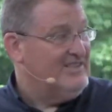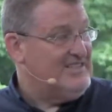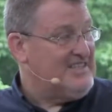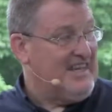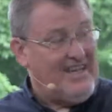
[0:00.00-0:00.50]
was
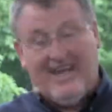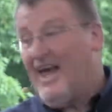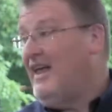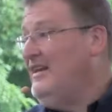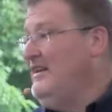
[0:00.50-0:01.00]
just a
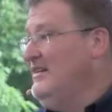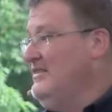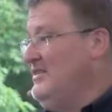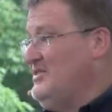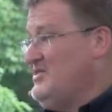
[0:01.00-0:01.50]
kid,
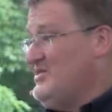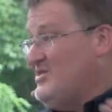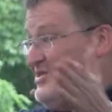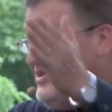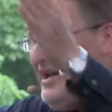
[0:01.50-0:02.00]
and he
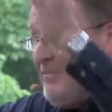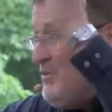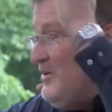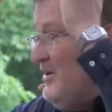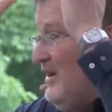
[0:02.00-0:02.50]
stood
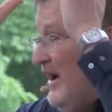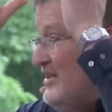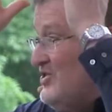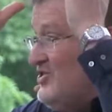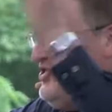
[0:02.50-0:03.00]
up to
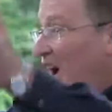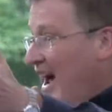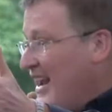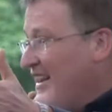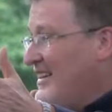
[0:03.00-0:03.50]
a
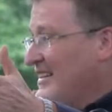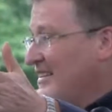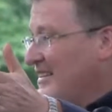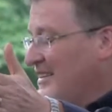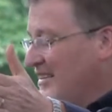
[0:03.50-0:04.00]
giant.
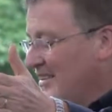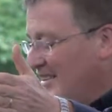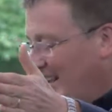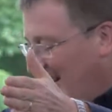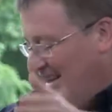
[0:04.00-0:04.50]

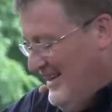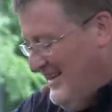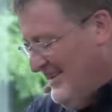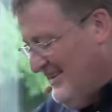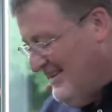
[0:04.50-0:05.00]

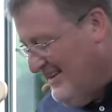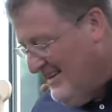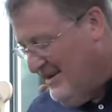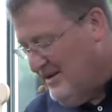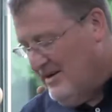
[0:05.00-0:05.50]
And
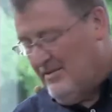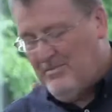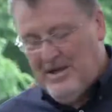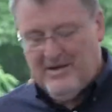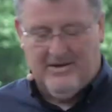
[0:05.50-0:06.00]

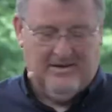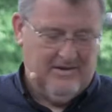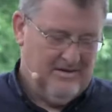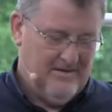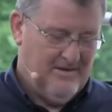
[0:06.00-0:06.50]
Peter
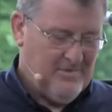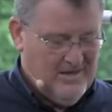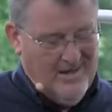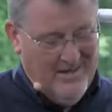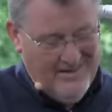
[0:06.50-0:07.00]

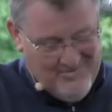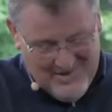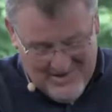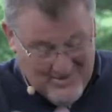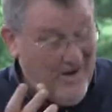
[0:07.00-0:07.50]

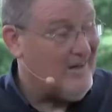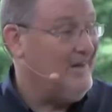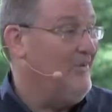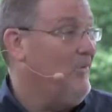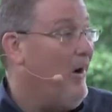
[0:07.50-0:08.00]

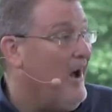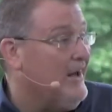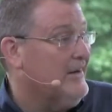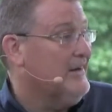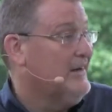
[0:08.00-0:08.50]
walked on
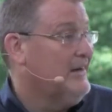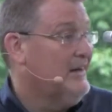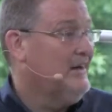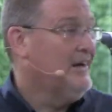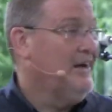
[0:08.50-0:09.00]
water.
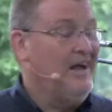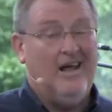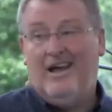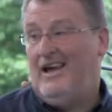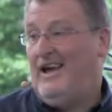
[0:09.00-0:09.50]

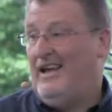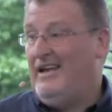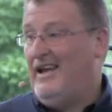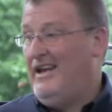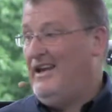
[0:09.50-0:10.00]

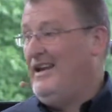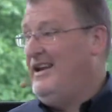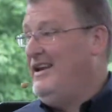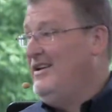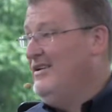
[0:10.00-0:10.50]
And
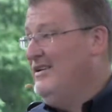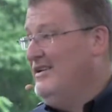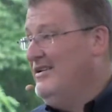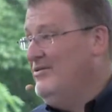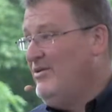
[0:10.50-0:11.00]
then
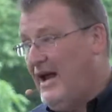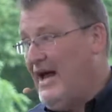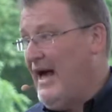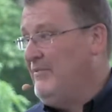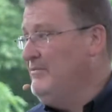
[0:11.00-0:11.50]

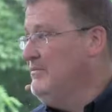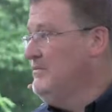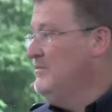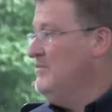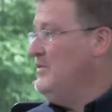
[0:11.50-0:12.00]
Rahab,
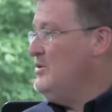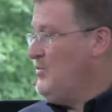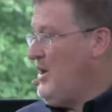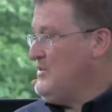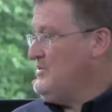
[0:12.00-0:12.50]
the
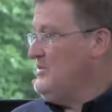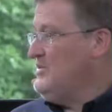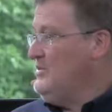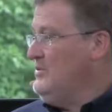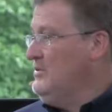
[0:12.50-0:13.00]

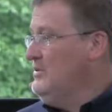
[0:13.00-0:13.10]
prostitute.